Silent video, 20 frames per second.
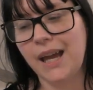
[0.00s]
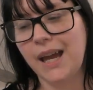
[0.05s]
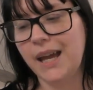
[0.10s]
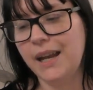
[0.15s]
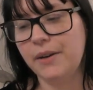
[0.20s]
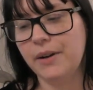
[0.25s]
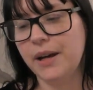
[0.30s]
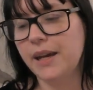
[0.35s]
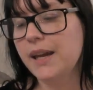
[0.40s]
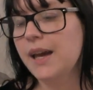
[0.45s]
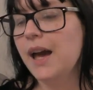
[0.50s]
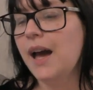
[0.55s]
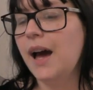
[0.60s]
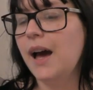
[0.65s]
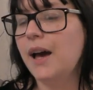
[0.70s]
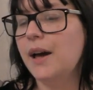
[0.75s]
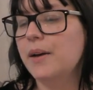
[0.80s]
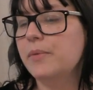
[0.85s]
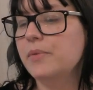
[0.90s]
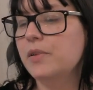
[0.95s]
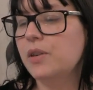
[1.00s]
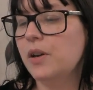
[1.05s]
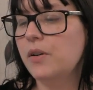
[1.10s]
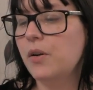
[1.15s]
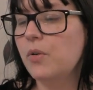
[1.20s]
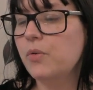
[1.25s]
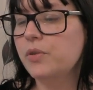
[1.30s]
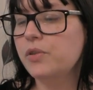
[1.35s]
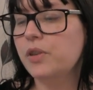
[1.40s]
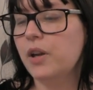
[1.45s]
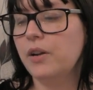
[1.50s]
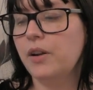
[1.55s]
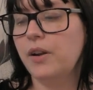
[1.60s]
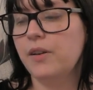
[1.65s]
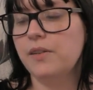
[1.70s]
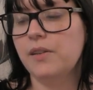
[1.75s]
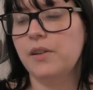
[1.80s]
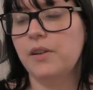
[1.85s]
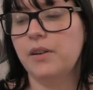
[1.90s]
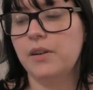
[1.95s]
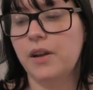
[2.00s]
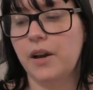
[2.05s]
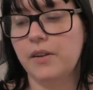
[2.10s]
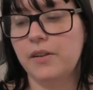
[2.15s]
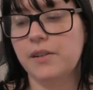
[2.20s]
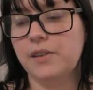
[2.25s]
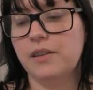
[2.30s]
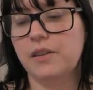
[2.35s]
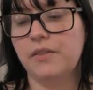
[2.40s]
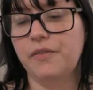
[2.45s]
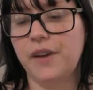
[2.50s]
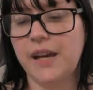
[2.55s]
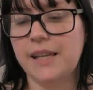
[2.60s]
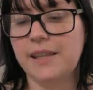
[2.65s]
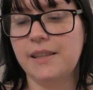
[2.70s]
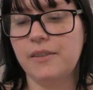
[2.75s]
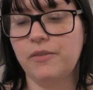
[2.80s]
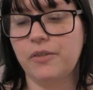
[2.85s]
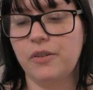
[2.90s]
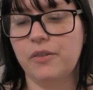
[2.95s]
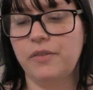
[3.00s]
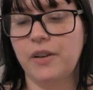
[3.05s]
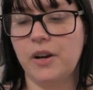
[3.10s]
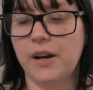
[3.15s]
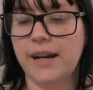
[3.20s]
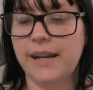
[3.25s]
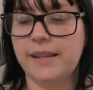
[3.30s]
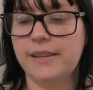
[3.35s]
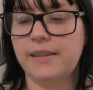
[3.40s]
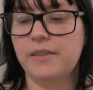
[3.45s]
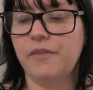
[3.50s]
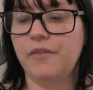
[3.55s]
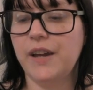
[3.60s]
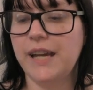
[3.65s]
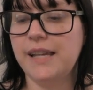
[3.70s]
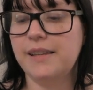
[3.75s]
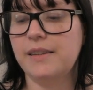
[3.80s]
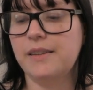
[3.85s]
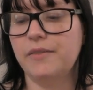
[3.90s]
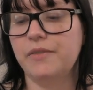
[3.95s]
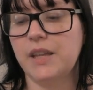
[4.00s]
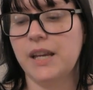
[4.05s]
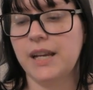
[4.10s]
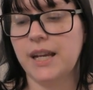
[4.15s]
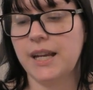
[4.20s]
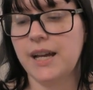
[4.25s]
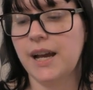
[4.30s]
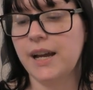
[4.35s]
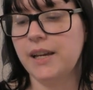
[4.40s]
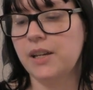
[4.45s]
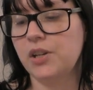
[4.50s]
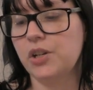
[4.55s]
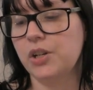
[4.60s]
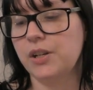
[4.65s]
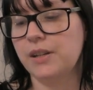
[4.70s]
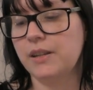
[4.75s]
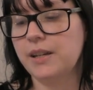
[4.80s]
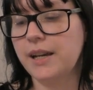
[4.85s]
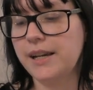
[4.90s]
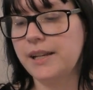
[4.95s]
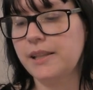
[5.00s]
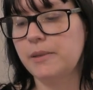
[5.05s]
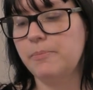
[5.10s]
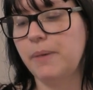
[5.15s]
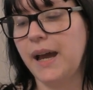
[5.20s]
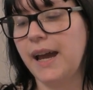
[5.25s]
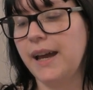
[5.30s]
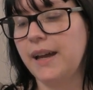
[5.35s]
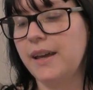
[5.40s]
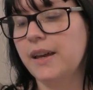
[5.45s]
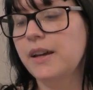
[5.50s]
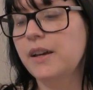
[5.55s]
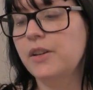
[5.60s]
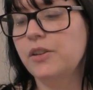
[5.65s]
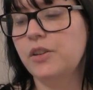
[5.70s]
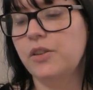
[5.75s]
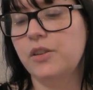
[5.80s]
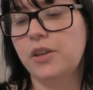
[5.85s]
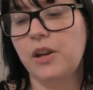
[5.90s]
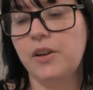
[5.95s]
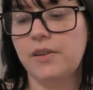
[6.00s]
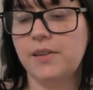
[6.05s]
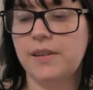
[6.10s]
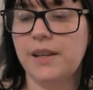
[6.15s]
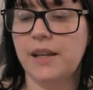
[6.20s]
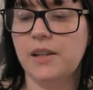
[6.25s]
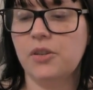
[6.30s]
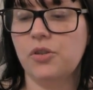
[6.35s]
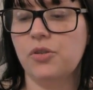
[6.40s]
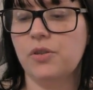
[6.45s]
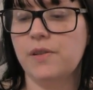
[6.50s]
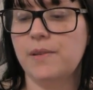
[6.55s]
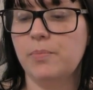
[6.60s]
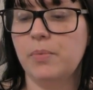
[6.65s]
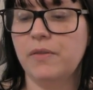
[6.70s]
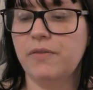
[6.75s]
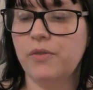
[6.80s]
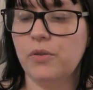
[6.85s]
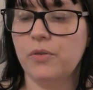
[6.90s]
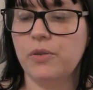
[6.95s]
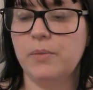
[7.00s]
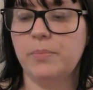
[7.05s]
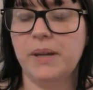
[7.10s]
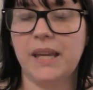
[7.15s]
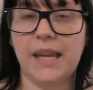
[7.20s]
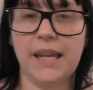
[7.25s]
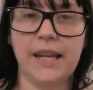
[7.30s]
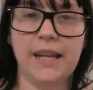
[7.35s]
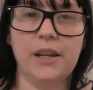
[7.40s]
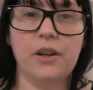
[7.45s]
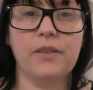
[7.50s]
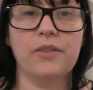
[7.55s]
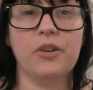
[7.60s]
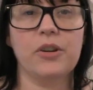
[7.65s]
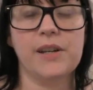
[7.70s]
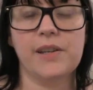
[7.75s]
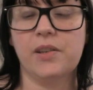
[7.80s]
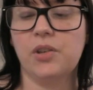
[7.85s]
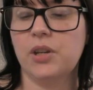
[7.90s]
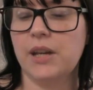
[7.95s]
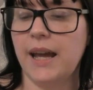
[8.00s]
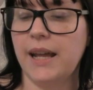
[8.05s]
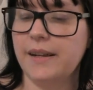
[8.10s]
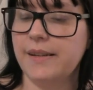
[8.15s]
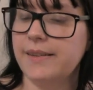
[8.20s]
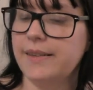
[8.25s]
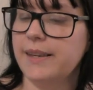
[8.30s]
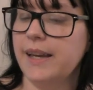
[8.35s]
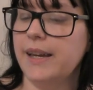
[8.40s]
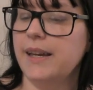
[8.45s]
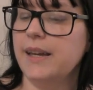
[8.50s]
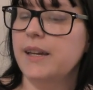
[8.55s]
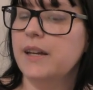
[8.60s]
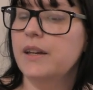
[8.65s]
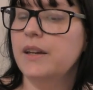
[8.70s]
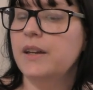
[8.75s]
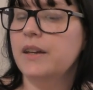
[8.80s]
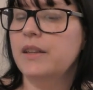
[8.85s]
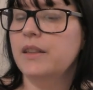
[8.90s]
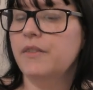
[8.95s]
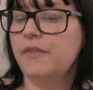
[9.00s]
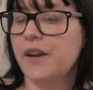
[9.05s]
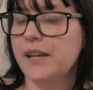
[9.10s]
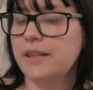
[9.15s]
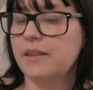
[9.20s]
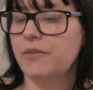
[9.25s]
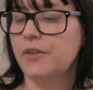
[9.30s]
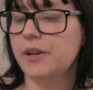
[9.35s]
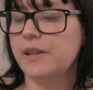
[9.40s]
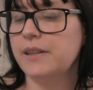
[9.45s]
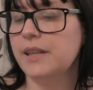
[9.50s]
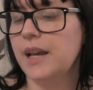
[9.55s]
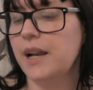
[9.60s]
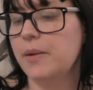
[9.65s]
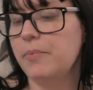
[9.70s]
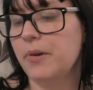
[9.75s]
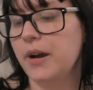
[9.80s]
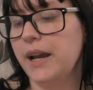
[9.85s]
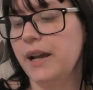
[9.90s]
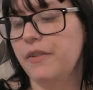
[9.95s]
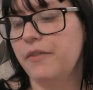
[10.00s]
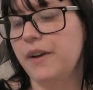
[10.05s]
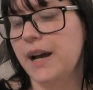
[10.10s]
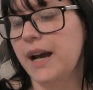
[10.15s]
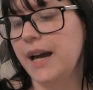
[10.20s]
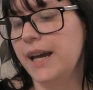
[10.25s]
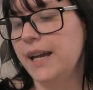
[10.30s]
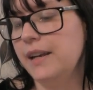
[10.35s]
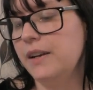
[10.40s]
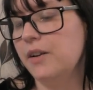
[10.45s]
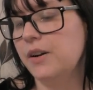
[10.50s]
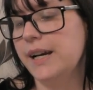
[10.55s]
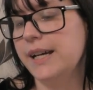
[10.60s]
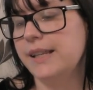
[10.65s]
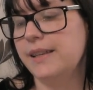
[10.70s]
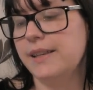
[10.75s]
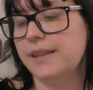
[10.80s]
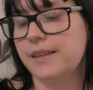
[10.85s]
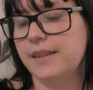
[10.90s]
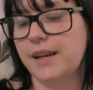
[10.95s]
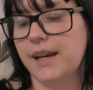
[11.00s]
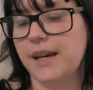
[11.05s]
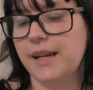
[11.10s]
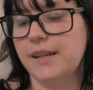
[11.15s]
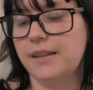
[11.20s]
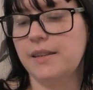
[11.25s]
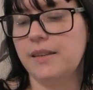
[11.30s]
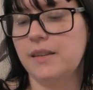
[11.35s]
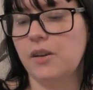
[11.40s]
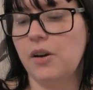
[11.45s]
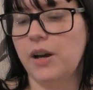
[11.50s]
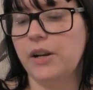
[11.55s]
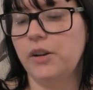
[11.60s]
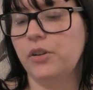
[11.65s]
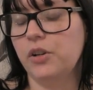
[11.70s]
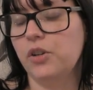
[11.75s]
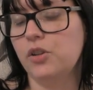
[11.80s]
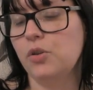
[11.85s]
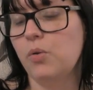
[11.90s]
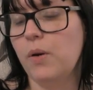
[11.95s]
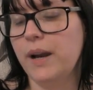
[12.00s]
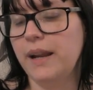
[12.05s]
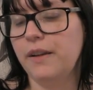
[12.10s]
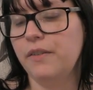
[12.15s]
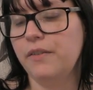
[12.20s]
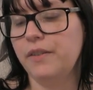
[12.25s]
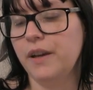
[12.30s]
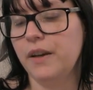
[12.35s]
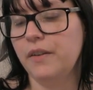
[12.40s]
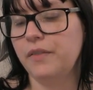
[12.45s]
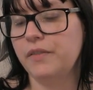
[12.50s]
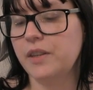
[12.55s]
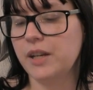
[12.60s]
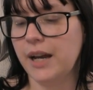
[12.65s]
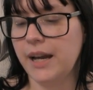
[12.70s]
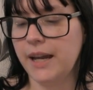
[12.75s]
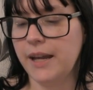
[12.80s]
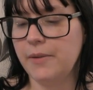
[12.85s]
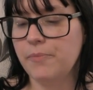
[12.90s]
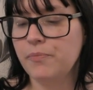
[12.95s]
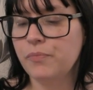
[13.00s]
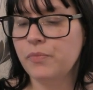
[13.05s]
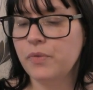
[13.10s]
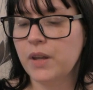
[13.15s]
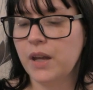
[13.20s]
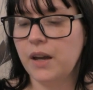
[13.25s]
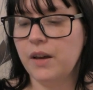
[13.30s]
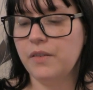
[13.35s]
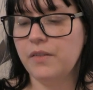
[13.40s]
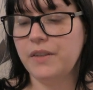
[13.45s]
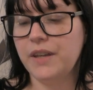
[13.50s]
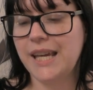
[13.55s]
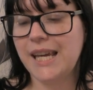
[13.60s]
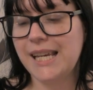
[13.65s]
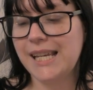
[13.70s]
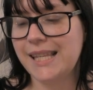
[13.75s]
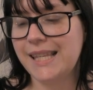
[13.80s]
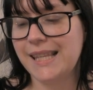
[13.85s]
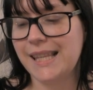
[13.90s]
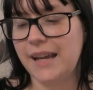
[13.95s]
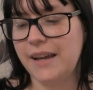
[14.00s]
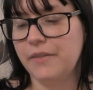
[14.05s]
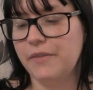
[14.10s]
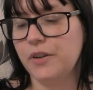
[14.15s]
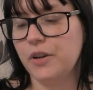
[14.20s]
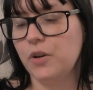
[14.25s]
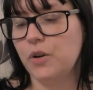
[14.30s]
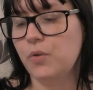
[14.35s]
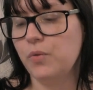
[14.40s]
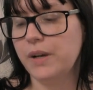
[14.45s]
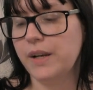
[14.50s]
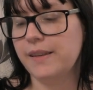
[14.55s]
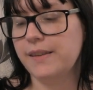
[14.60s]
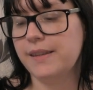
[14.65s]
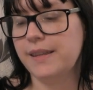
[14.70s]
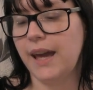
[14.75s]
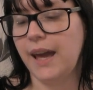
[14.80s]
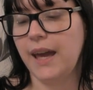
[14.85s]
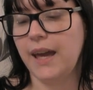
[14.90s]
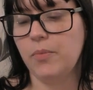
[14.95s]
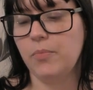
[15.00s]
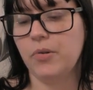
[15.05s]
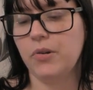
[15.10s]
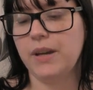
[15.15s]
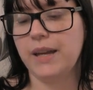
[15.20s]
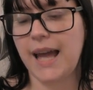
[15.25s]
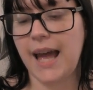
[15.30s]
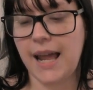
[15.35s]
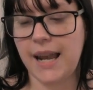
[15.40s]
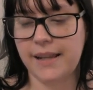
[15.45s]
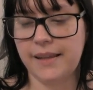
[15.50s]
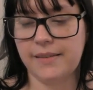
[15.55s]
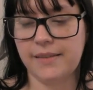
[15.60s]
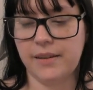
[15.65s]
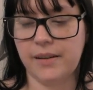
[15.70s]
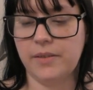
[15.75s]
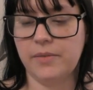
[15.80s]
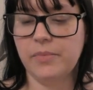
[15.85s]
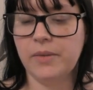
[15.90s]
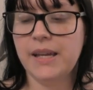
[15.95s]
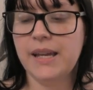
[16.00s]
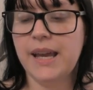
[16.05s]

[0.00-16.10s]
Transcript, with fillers: Anyway, um, so also know, known as the Festival of Lights, Feast of Dedication, dates back to two centuries before the beginning of Christianity. The festival is celebrated for eight nights and days, starting on the twenty-fifth day of Kislev, according to the Hebrew calendar.